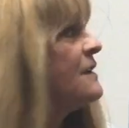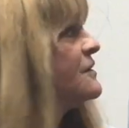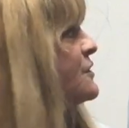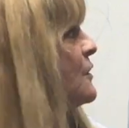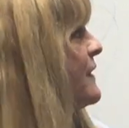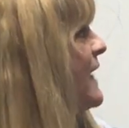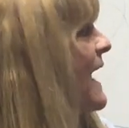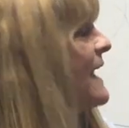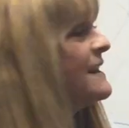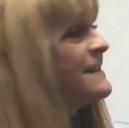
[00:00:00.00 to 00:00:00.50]
So
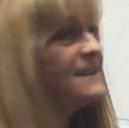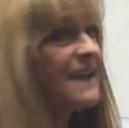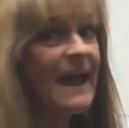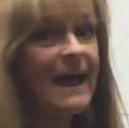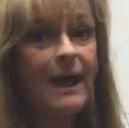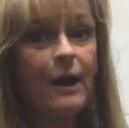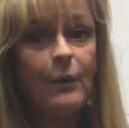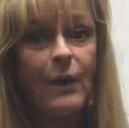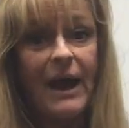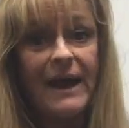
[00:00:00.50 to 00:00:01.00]
that is
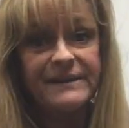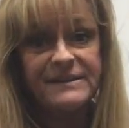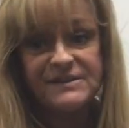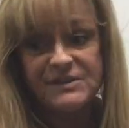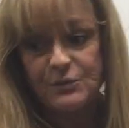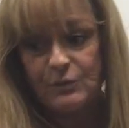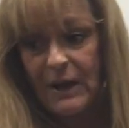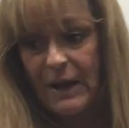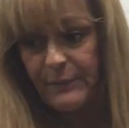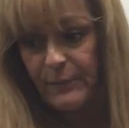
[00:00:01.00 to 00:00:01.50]
how I
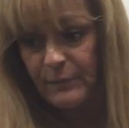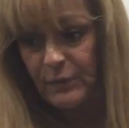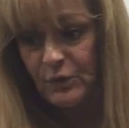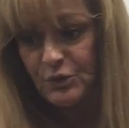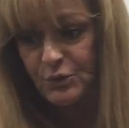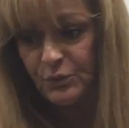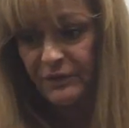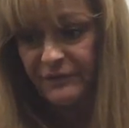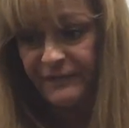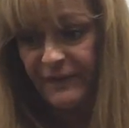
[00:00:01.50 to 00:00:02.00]
describe a
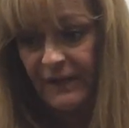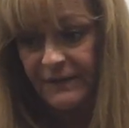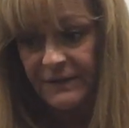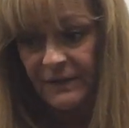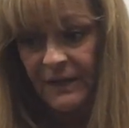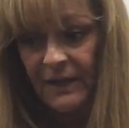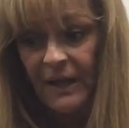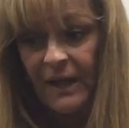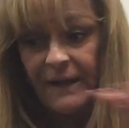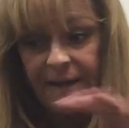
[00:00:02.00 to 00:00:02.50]
mutual fund.
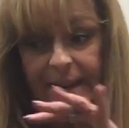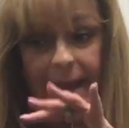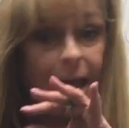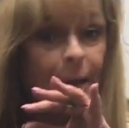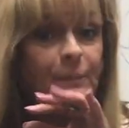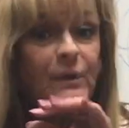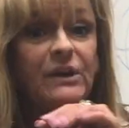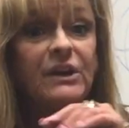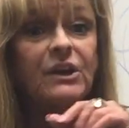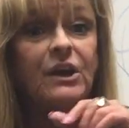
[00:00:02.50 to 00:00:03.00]
Now
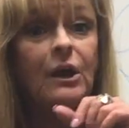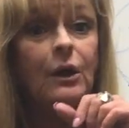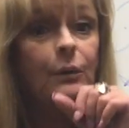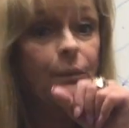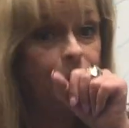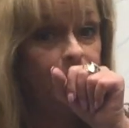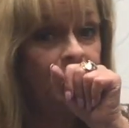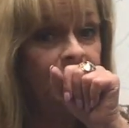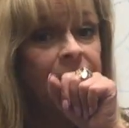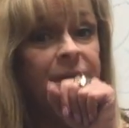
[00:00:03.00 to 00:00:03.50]
I'm going to
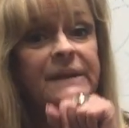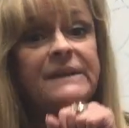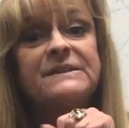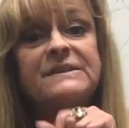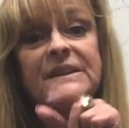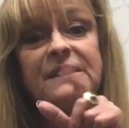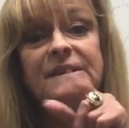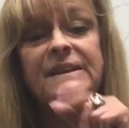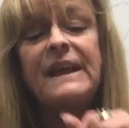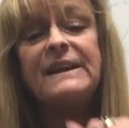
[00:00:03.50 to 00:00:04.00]
go
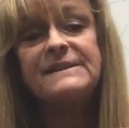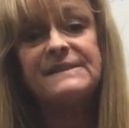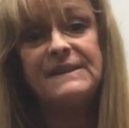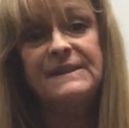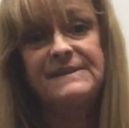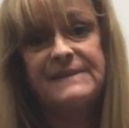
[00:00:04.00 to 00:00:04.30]
into the next